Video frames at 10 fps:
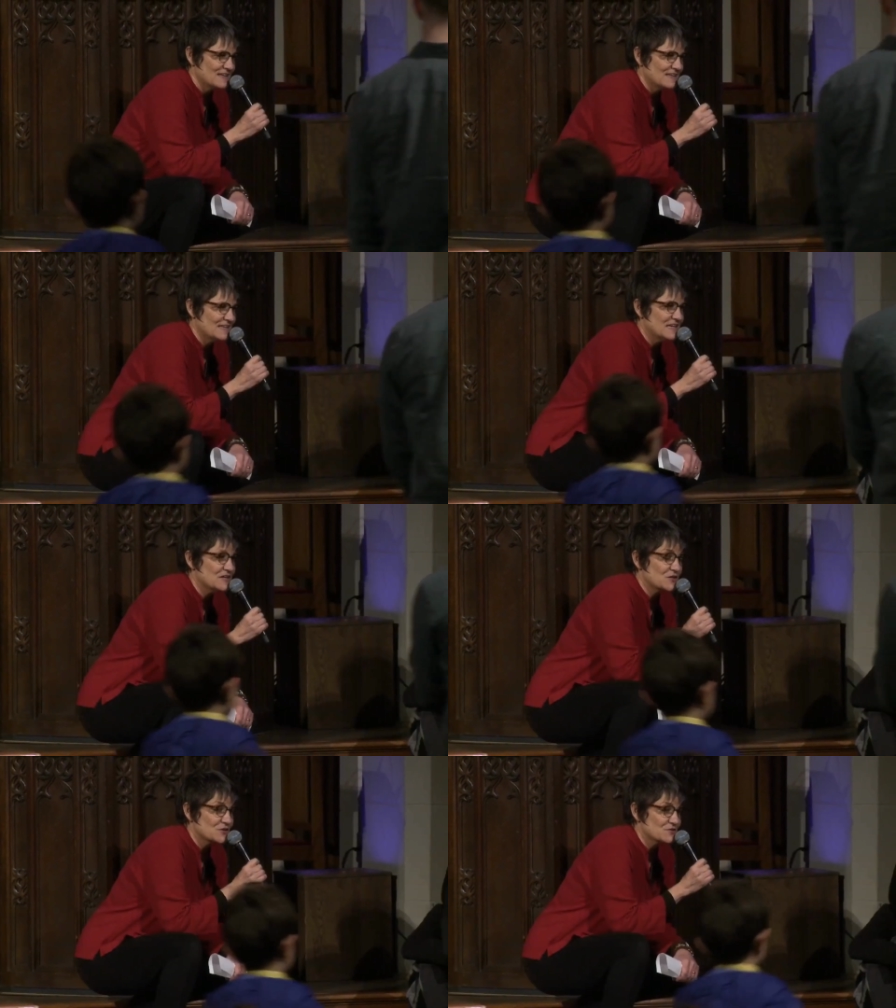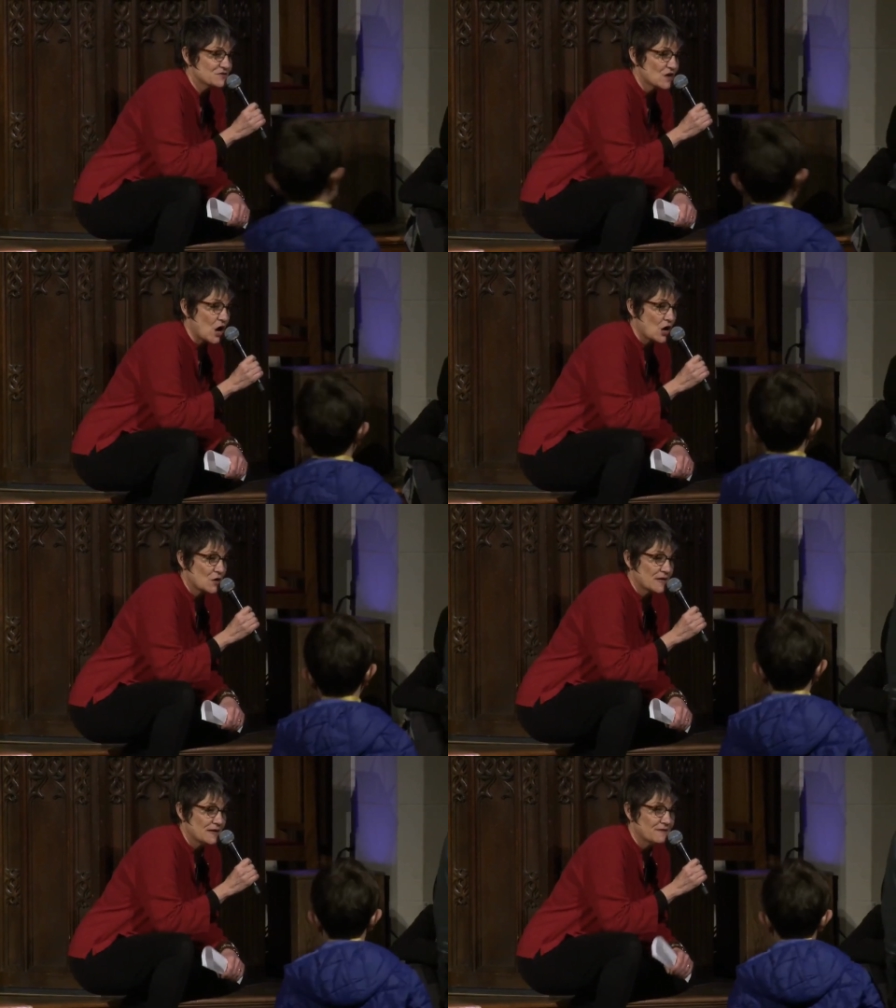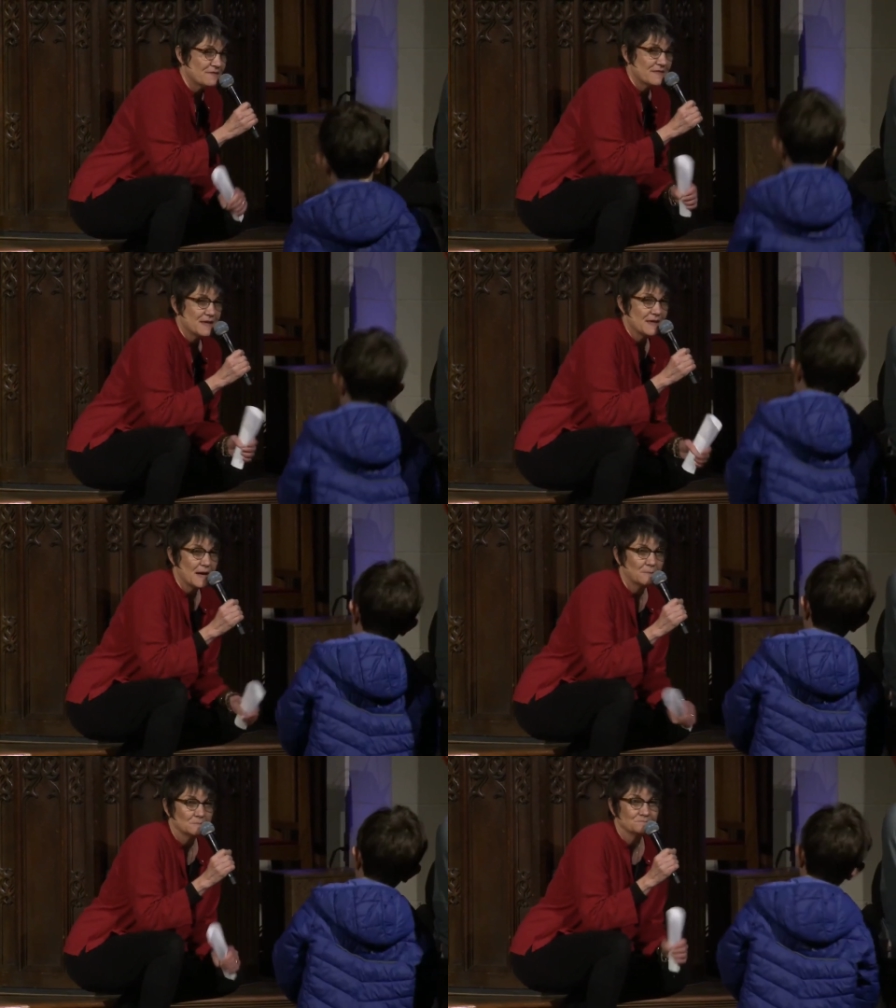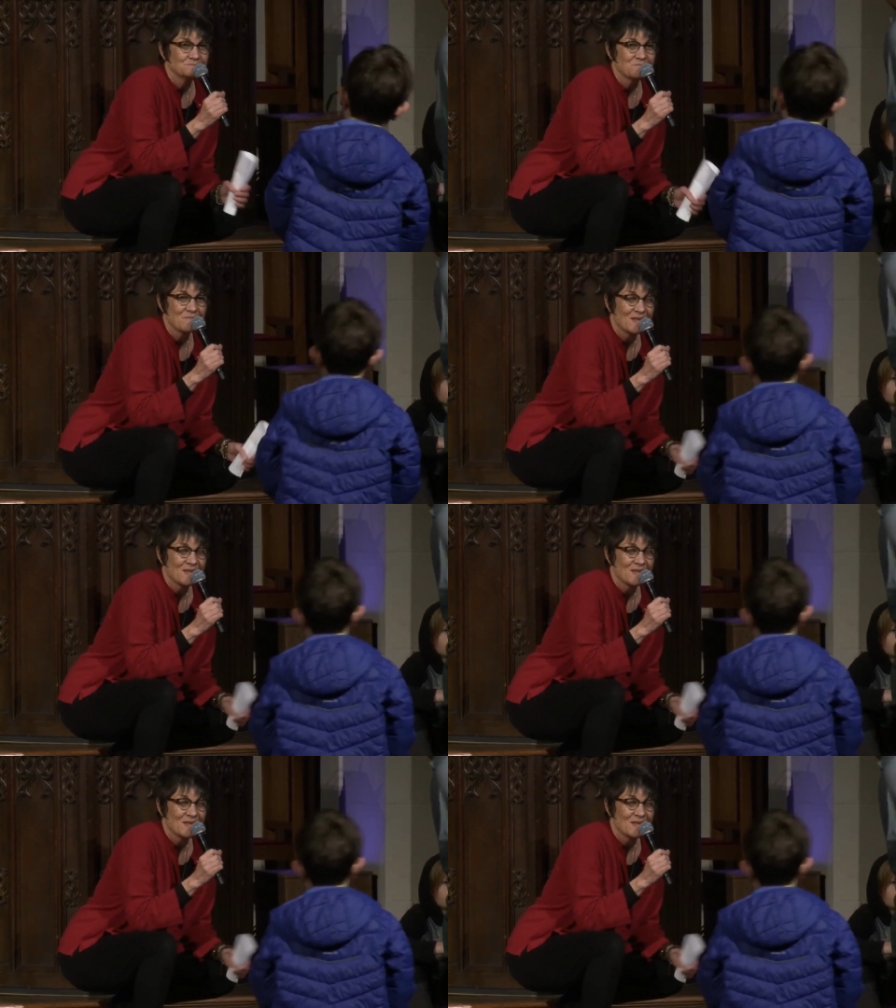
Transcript: years are in the um,